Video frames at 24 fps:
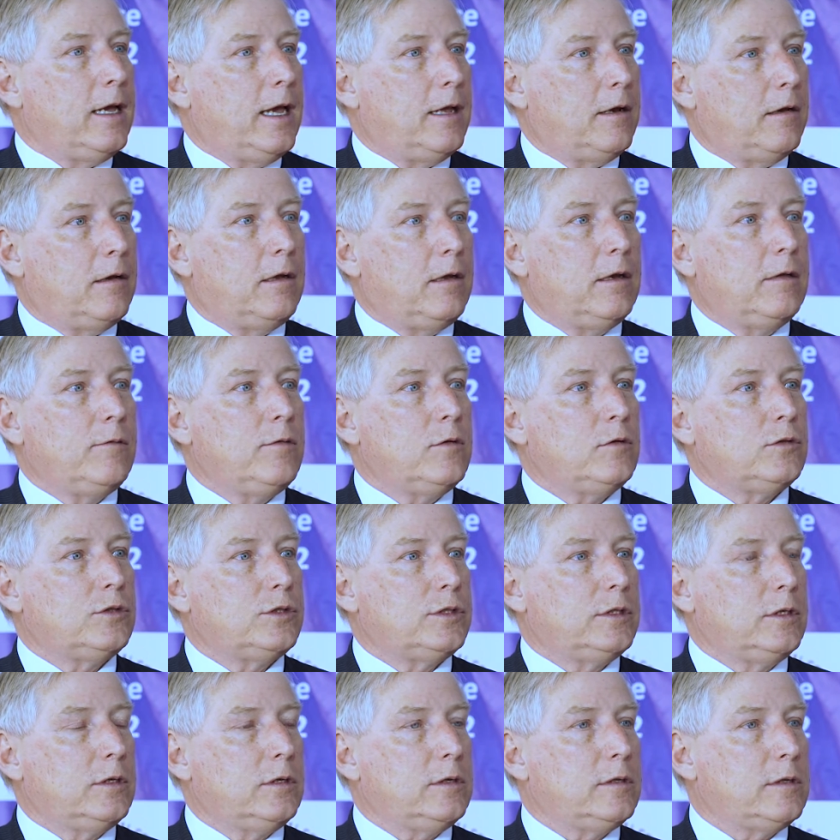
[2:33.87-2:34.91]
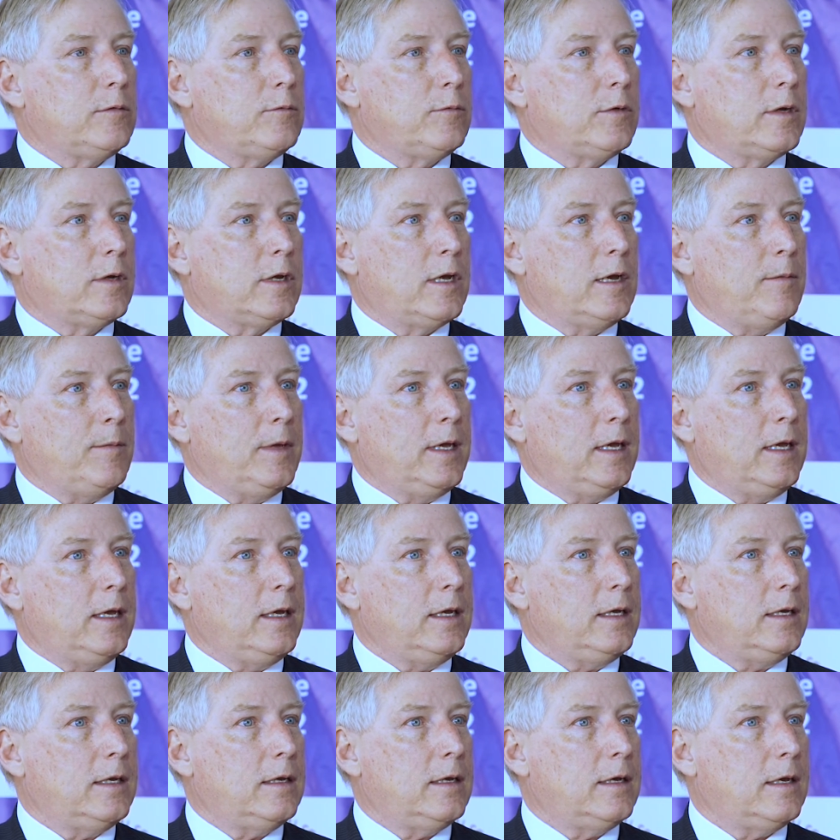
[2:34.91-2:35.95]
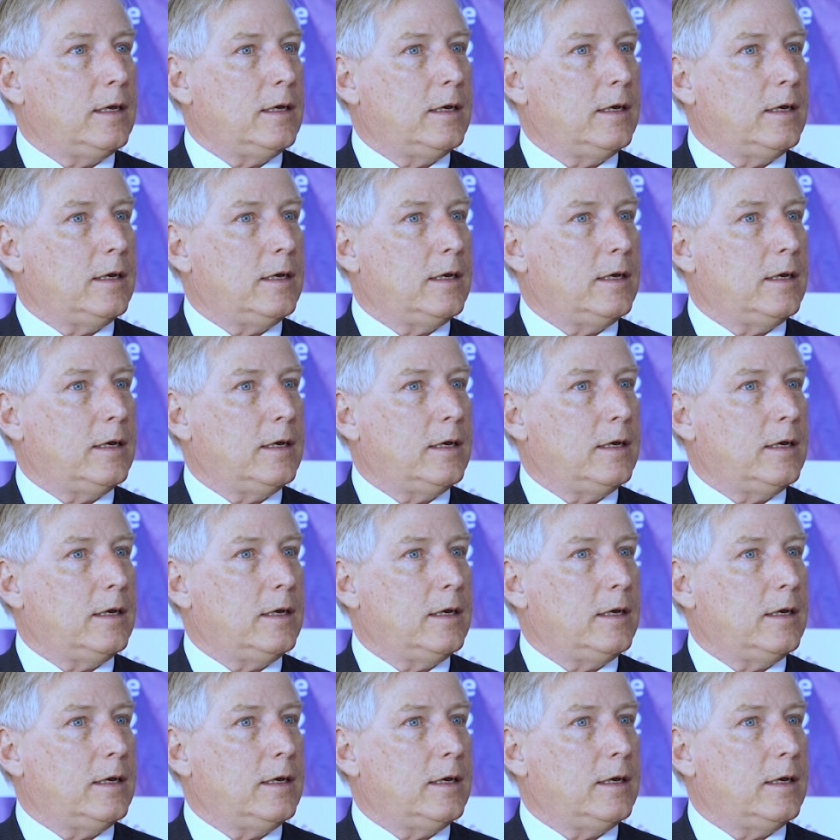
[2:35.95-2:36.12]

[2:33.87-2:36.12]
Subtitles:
and all of those children that were coming in